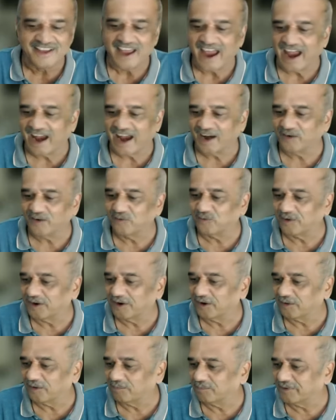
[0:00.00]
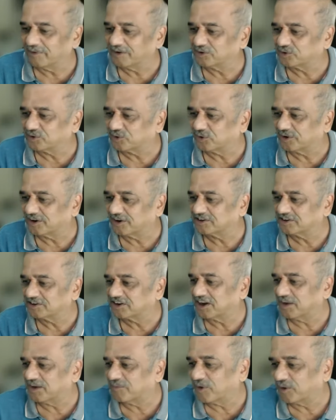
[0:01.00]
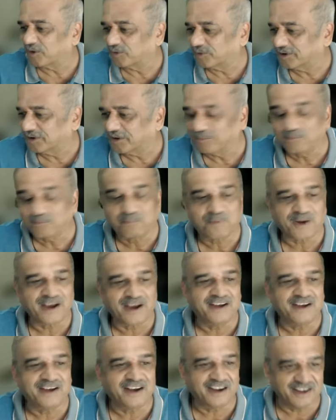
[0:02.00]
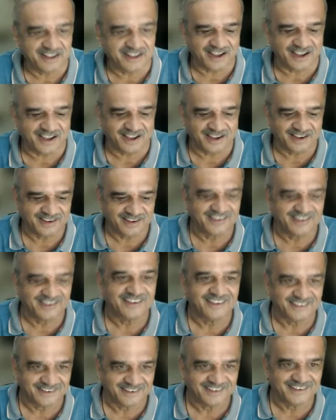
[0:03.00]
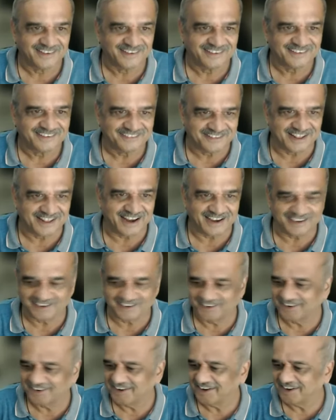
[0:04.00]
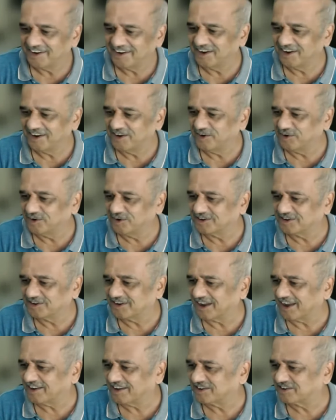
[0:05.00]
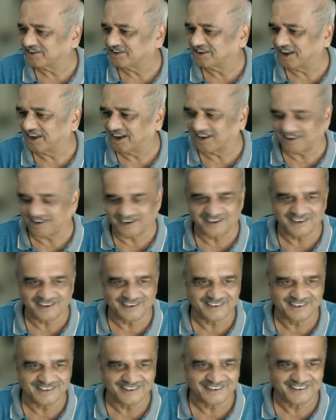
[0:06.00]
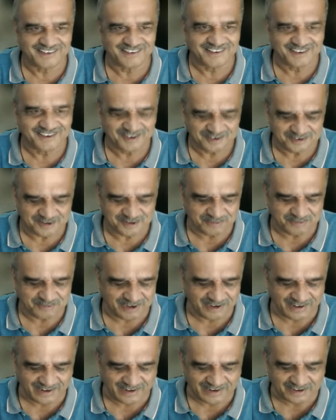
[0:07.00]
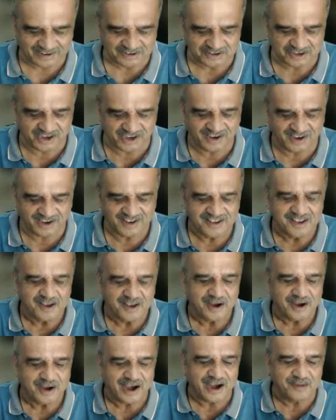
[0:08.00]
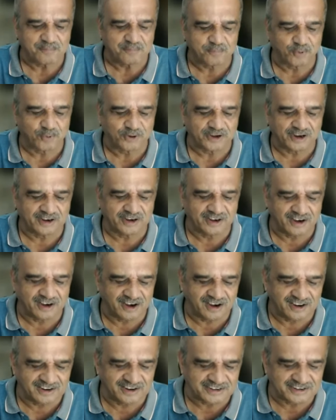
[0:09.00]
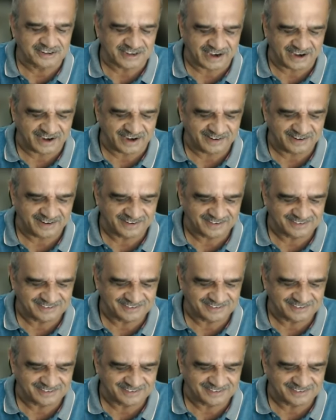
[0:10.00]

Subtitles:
And one of my students came out with a bright idea that he used a stick, something like a stick, and put a needle inside,